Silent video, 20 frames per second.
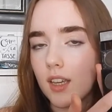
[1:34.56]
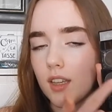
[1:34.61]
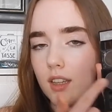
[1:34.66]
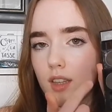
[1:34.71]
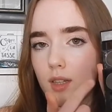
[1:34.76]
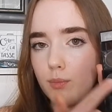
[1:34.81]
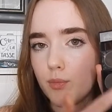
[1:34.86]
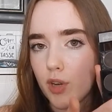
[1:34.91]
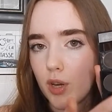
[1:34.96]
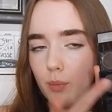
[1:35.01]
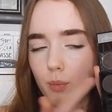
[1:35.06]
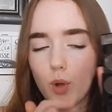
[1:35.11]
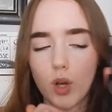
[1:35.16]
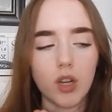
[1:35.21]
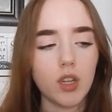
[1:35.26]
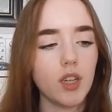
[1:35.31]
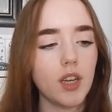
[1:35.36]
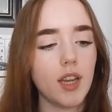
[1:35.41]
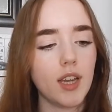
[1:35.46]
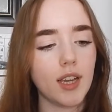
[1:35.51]
the brown
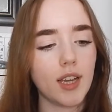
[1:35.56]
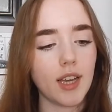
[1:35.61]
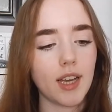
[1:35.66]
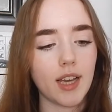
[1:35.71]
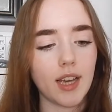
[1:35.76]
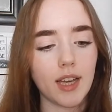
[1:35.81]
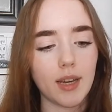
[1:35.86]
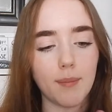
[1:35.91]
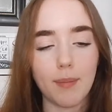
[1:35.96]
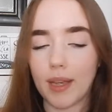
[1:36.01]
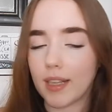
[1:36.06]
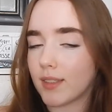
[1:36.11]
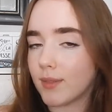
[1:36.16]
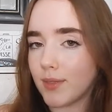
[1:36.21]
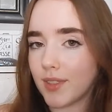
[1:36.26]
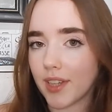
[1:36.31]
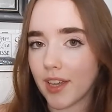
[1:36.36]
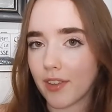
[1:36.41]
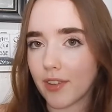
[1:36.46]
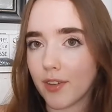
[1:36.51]
one and mix them
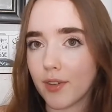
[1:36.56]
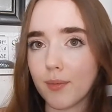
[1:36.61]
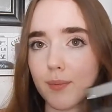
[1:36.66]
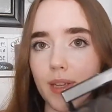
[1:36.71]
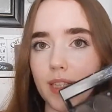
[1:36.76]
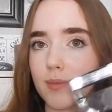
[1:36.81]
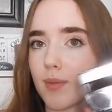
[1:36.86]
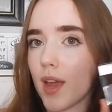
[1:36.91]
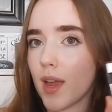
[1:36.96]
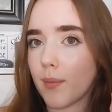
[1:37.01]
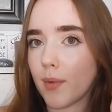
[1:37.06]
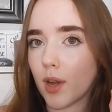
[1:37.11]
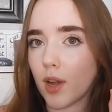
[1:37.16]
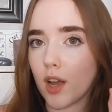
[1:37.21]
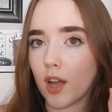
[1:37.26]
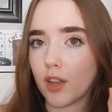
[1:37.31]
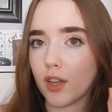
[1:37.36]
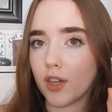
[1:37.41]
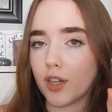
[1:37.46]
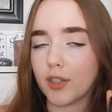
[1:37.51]
together and mix my eyebrow
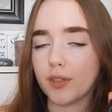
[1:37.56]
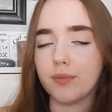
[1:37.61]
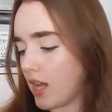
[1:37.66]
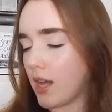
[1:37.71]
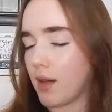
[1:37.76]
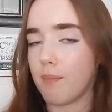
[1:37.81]
colour.